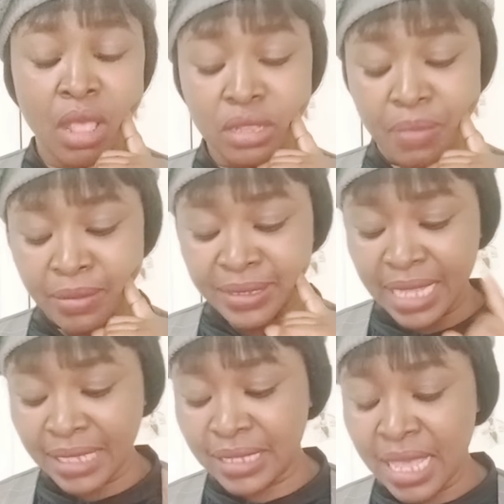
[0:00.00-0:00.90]
The Bible
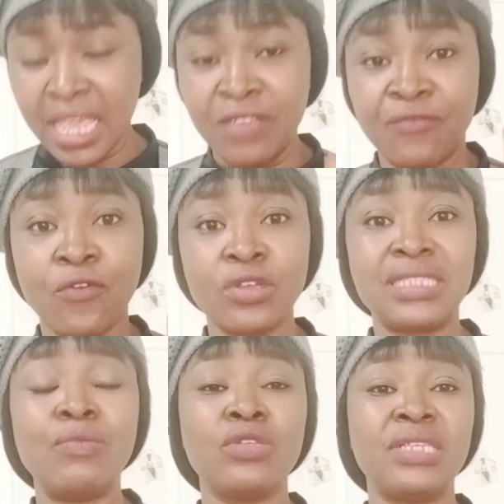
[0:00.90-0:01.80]
says in
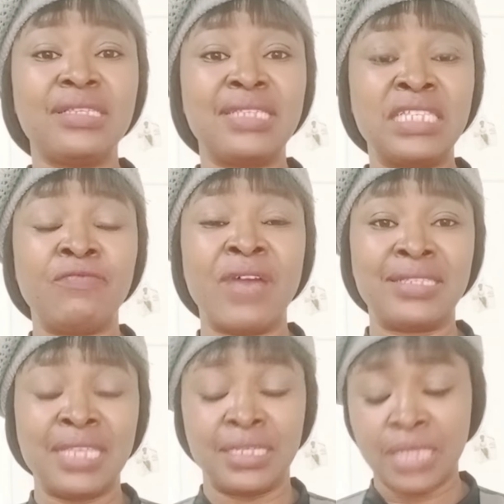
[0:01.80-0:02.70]
1 Timothy 6,
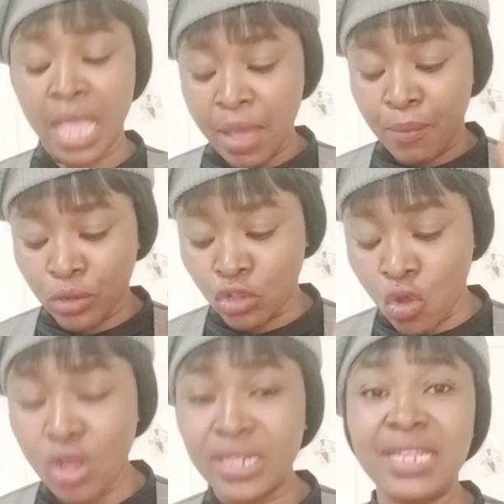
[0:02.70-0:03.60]
verse 6, but
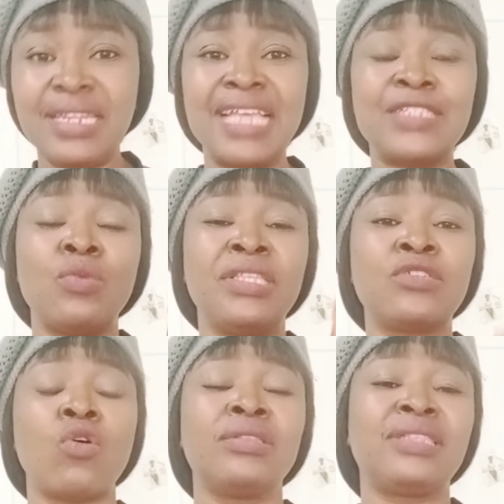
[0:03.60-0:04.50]
godliness
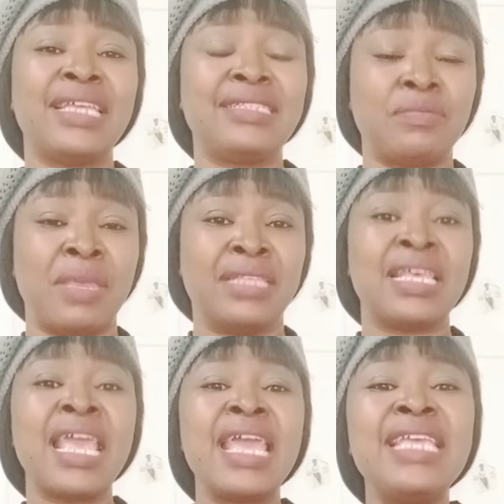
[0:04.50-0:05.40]
with contentment
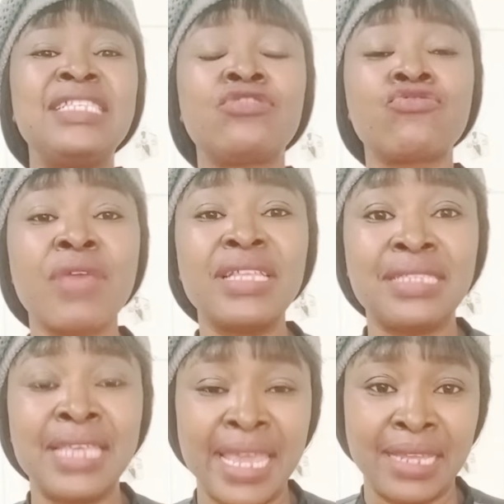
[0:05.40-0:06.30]
is
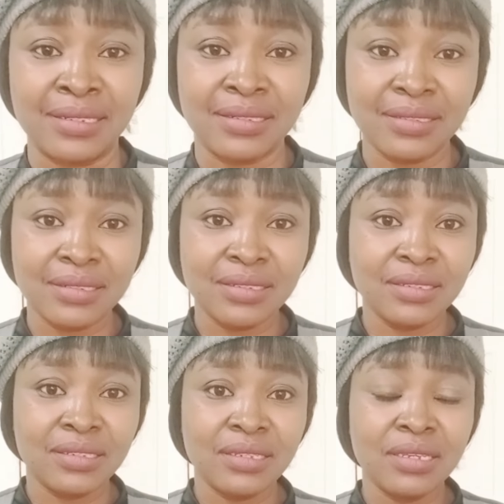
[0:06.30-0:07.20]
great gain.
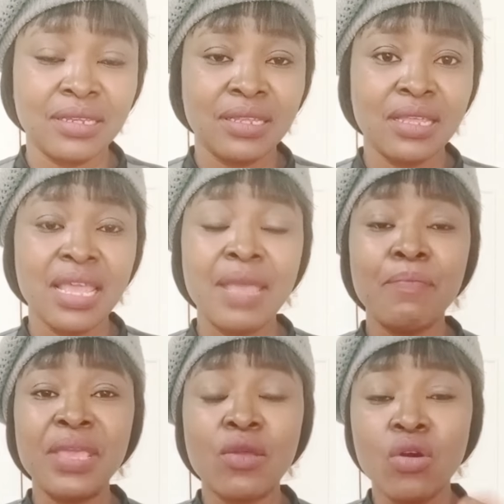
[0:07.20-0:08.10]

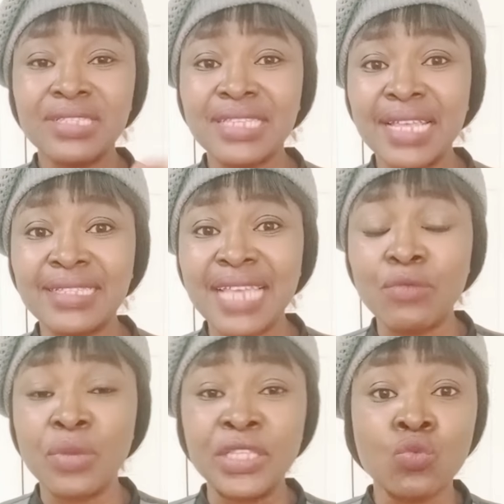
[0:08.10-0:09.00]
Be
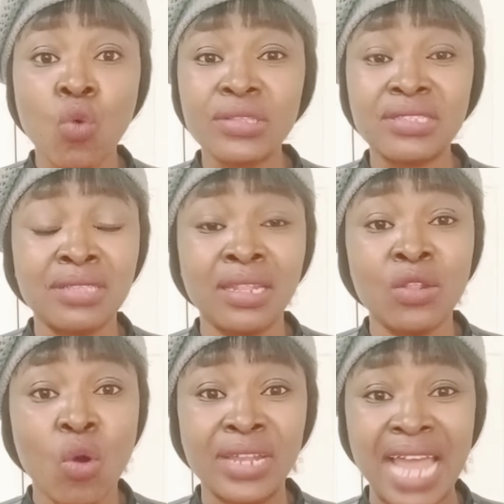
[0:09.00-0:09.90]
contented with what the
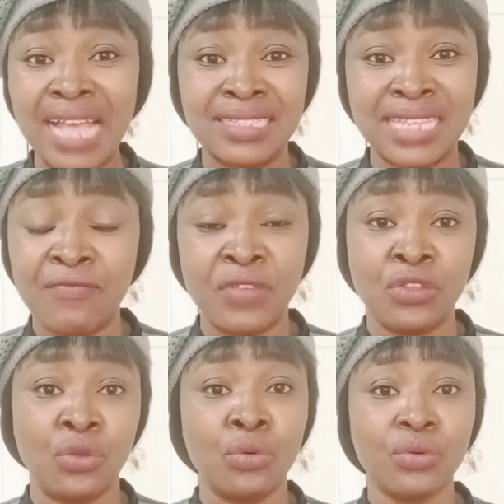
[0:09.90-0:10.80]
Lord has
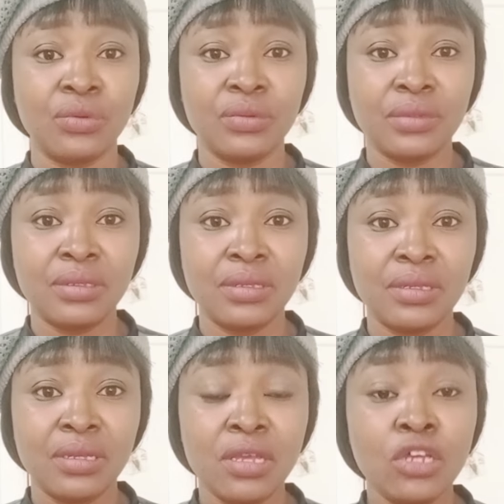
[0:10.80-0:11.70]
given you.
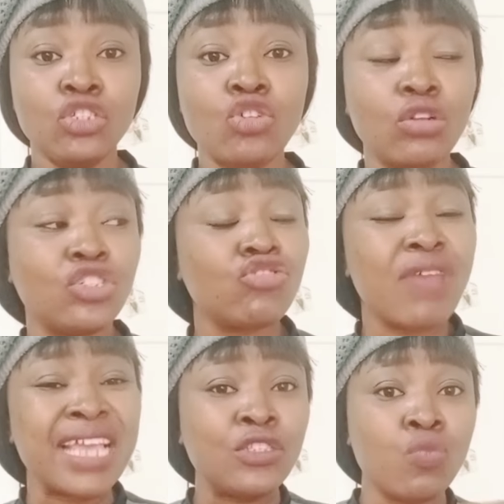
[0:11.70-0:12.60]
Don't
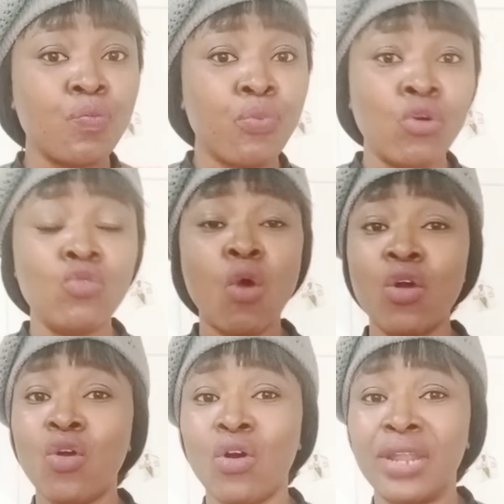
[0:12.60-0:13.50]
try to pull
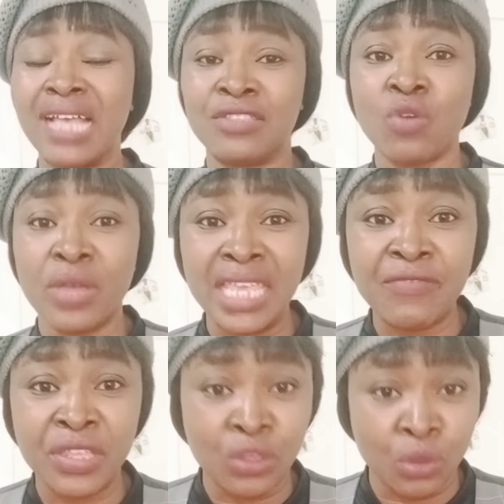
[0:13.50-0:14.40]
what God has not
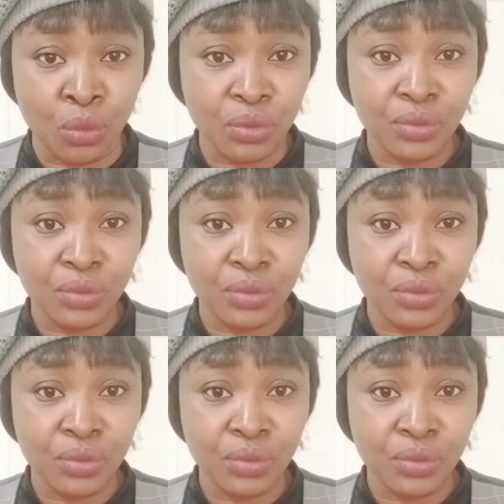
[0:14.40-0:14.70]
given you.